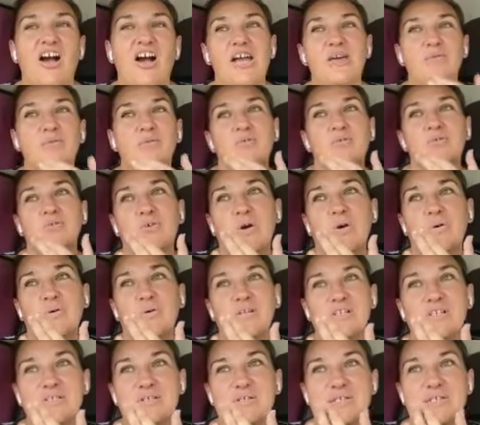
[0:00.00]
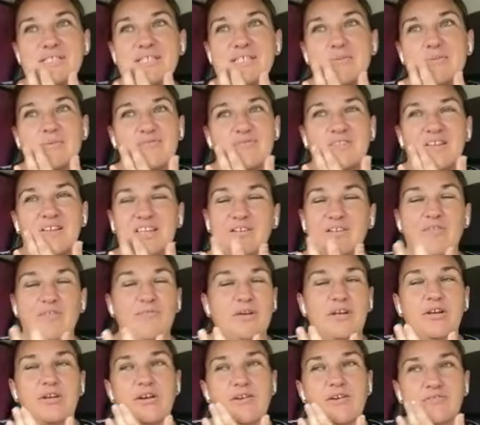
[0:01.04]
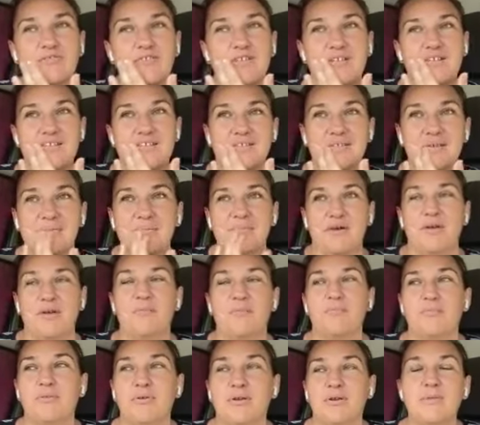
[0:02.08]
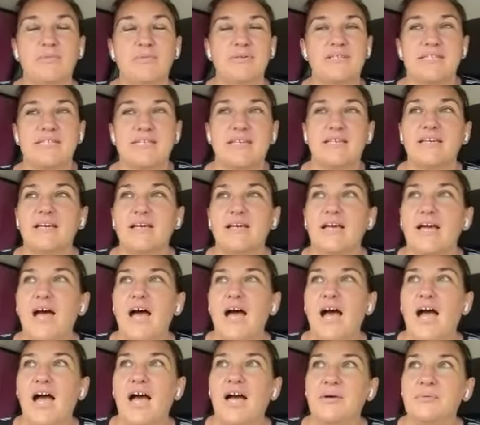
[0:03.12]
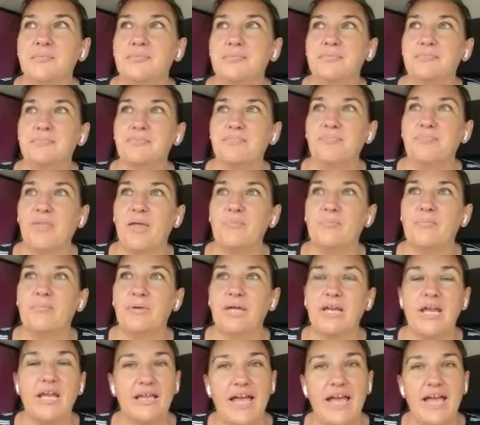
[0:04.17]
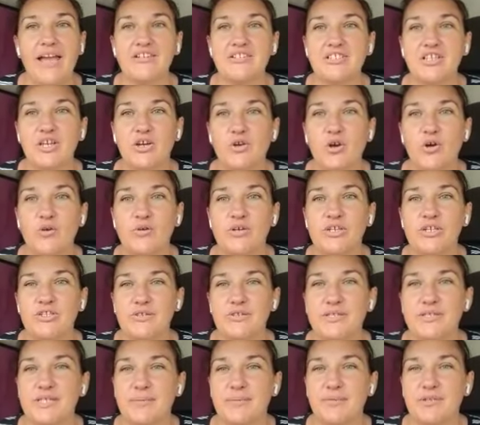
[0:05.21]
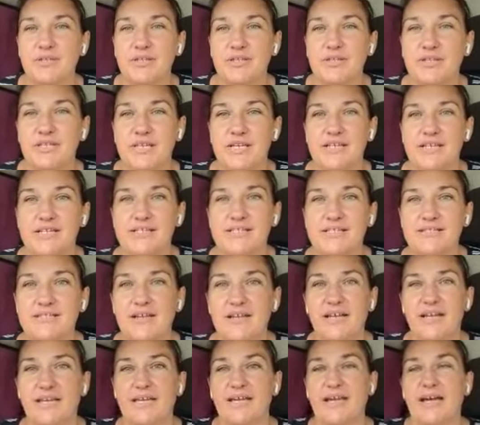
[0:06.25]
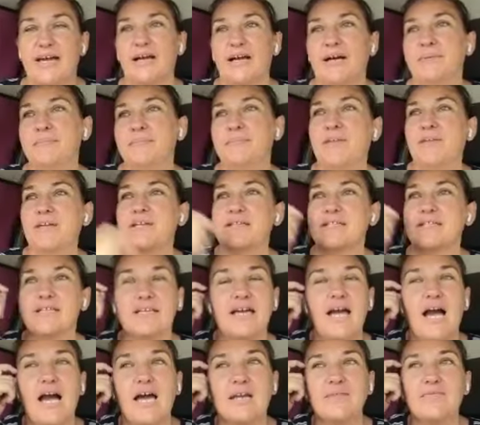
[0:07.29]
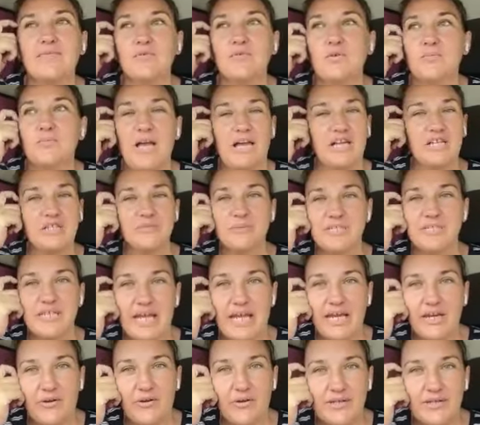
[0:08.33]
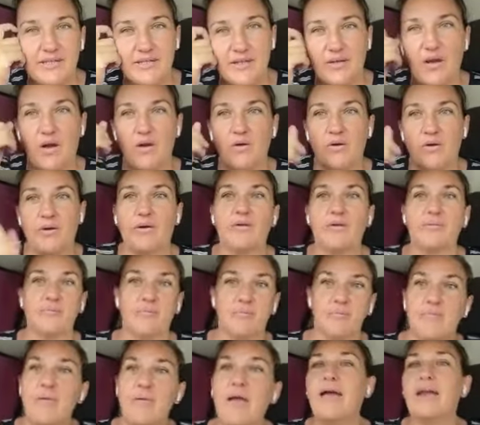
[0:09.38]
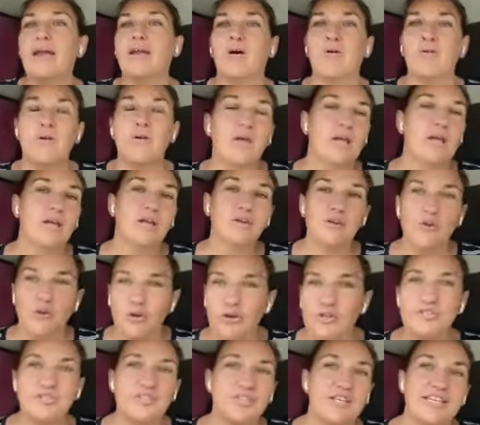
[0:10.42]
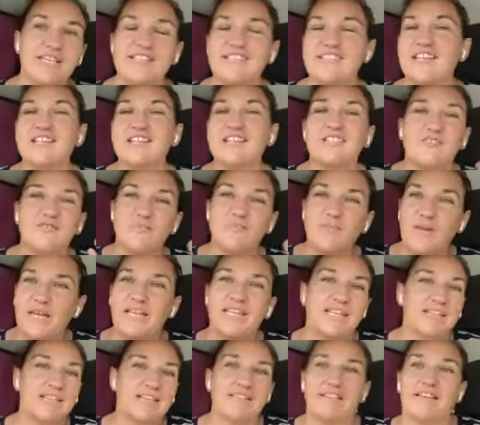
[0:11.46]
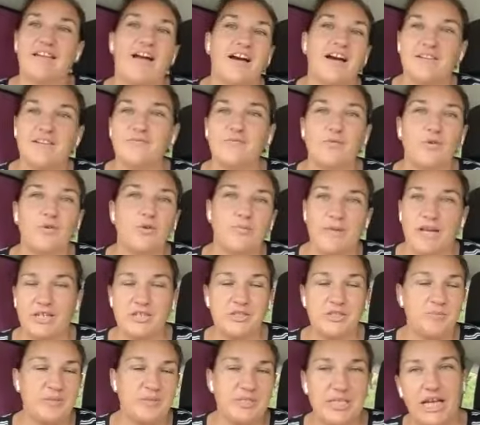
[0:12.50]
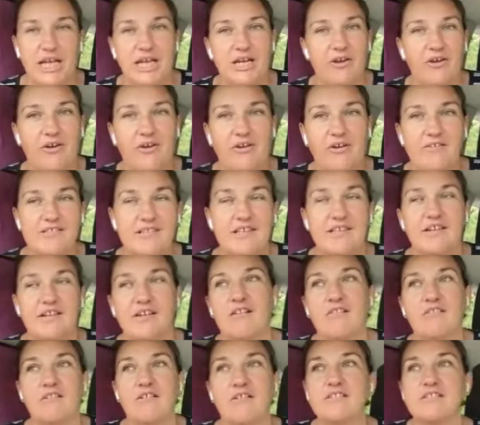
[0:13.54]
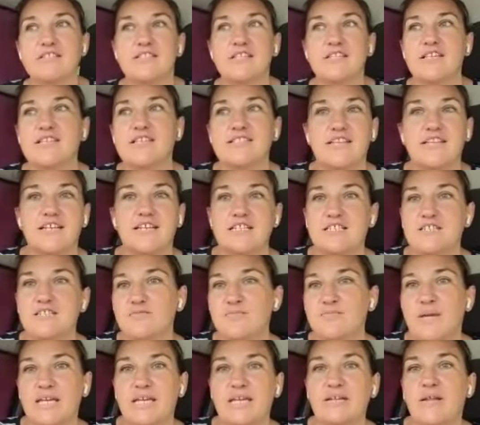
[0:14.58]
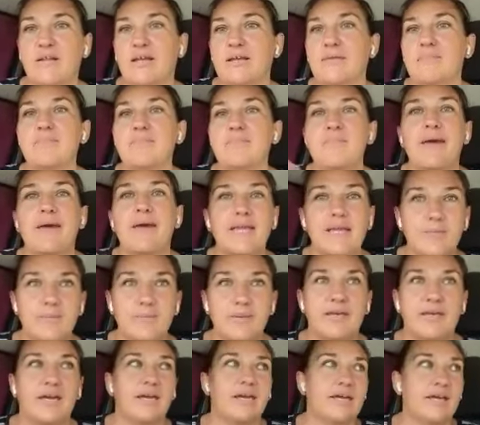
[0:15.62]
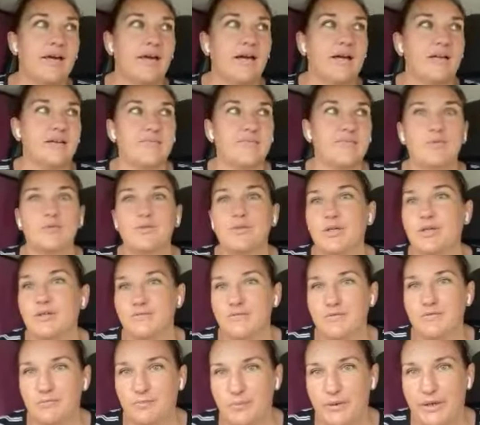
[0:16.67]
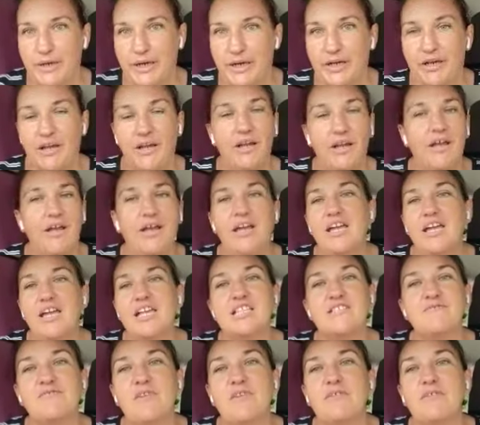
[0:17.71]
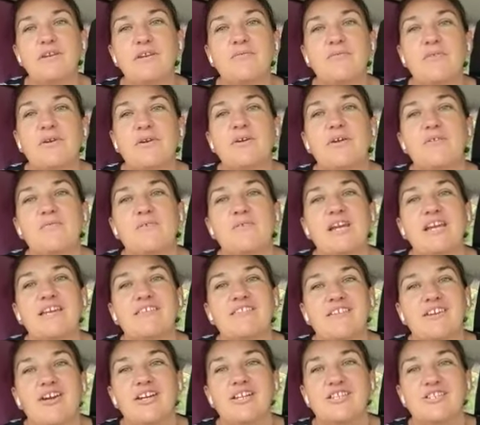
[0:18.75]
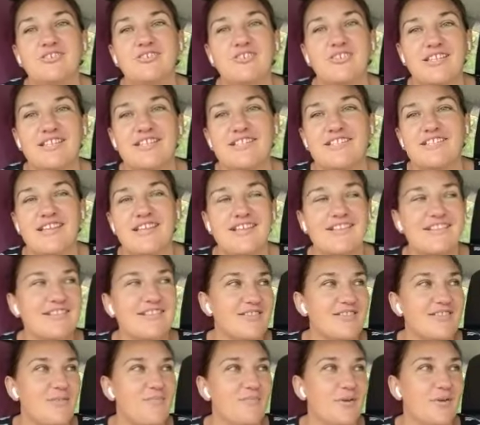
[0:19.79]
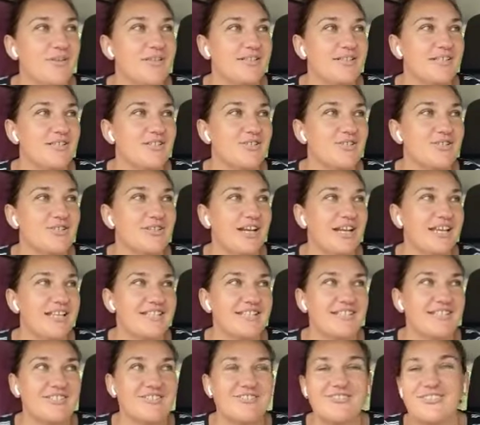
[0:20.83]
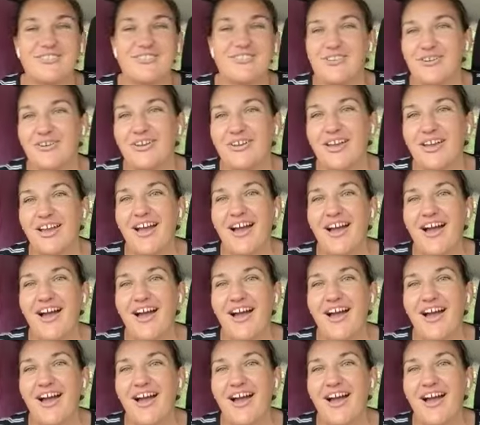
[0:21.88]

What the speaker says: I will go and do some of, like, not very often because I'm pretty busy. But occasionally, I'll go and do some of the things like there's a carnivore mashed potatoes. Like, I'll go and I'll go to the extent of making the carnivore mashed potatoes, and I'll go to the extent of making like maybe a carnivore loaf of bread. It's very, very rare that I do these things because I'm mostly too lazy to do so